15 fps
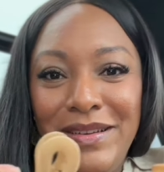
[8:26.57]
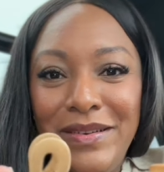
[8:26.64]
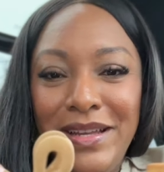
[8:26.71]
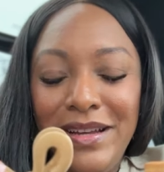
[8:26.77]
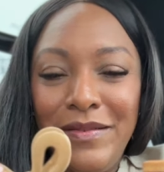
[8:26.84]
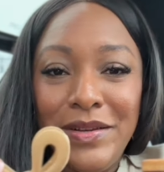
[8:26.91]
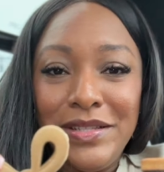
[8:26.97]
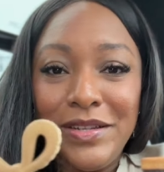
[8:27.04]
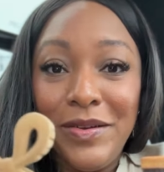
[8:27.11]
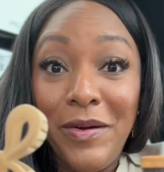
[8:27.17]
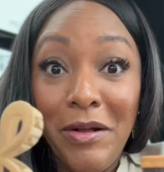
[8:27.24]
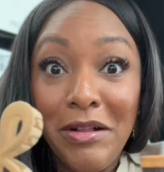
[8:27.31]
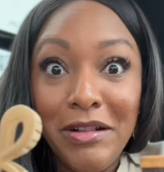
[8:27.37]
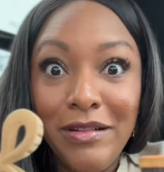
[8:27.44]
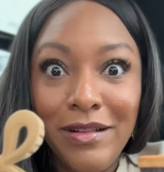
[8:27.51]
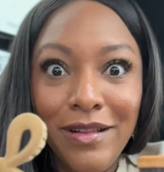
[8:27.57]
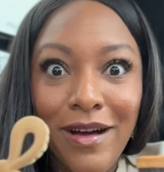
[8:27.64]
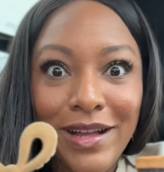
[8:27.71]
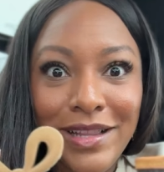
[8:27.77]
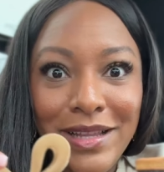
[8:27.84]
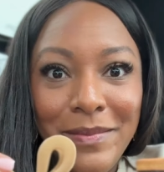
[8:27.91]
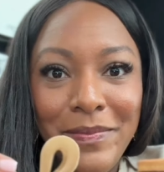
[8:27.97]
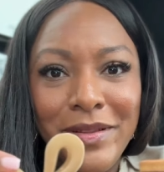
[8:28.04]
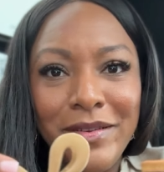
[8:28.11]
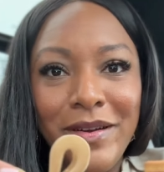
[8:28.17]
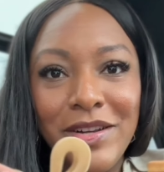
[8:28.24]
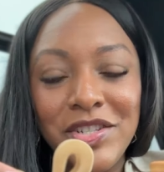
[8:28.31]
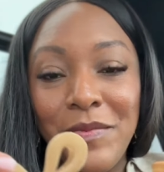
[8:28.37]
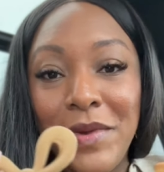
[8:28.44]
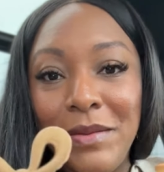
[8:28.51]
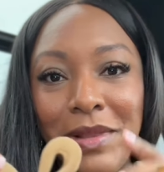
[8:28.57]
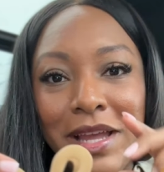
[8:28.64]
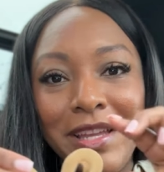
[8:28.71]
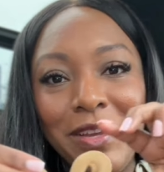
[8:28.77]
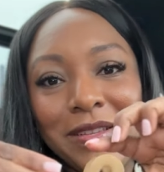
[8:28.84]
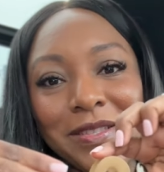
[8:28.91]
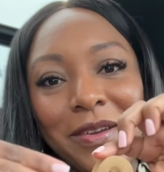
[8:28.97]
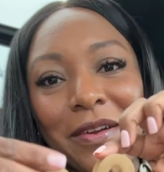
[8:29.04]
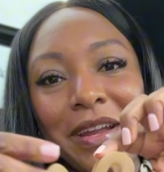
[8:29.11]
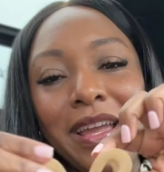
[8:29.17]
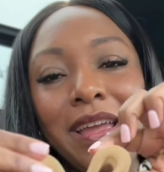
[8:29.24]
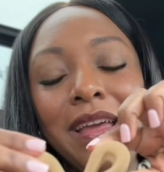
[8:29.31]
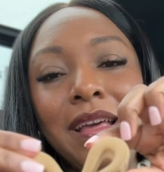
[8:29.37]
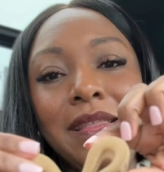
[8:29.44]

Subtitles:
what is it called? Claw clip. Gosh, I went blank, y'all, sorry.